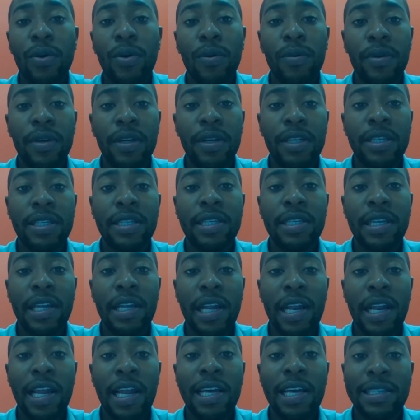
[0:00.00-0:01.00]
So
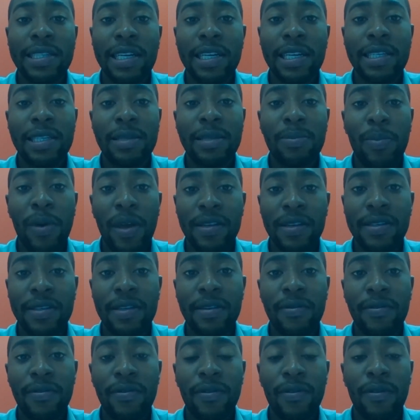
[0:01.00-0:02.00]
it's less
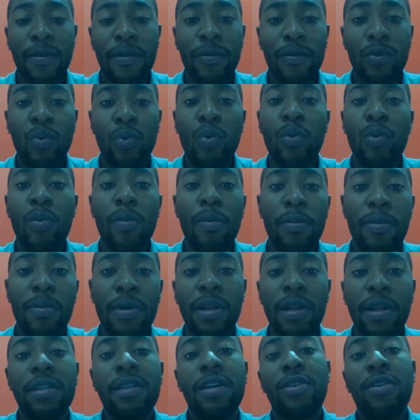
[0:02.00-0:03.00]
expensive to
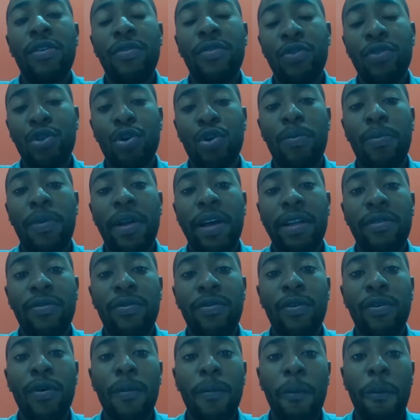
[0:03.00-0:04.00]
build an
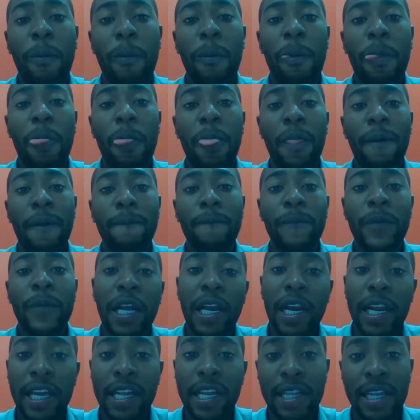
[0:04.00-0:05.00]
offshore platform,
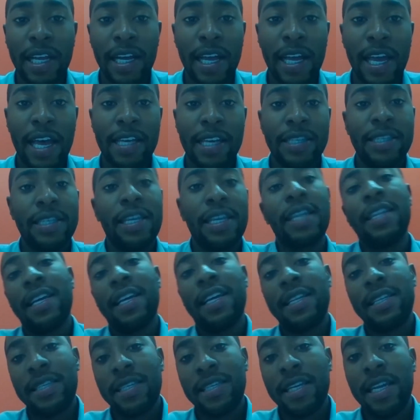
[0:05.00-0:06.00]
clean the gas,
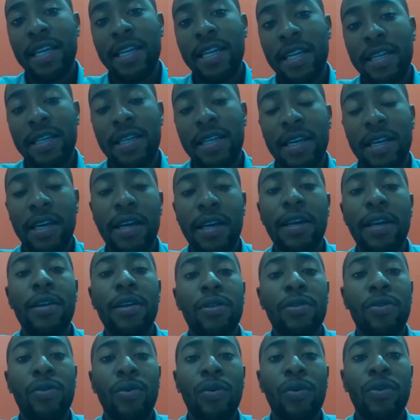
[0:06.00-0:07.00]
and then send it
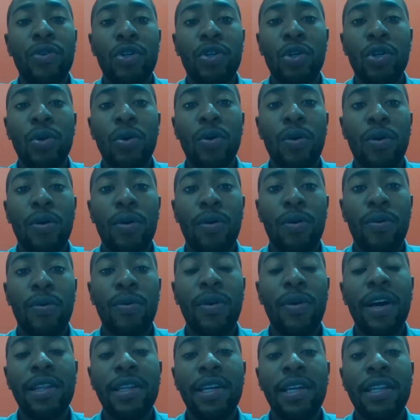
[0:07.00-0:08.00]

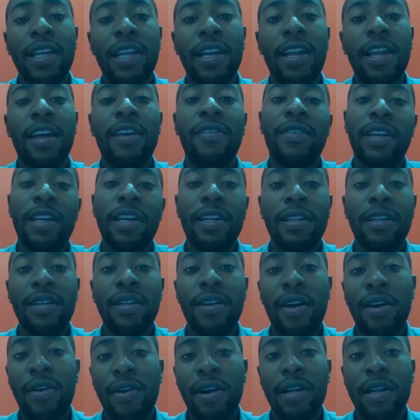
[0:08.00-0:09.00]
onshore rather than
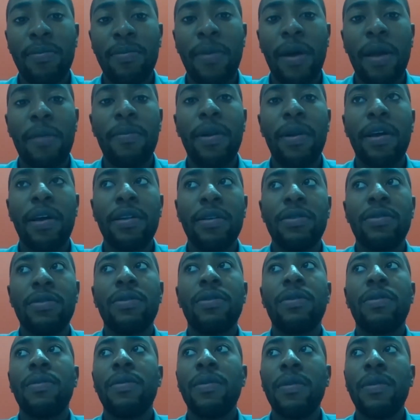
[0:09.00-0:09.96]
having direct pipeline.